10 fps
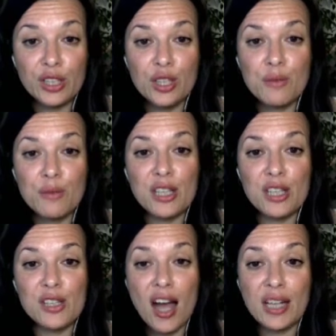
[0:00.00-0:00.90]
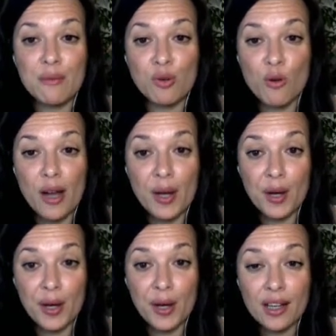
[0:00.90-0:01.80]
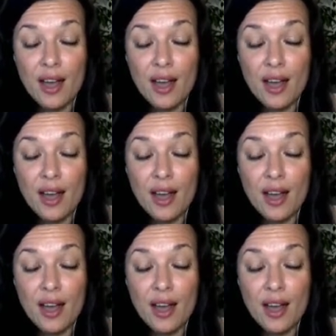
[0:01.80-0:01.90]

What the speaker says: good because they're high in probiotic,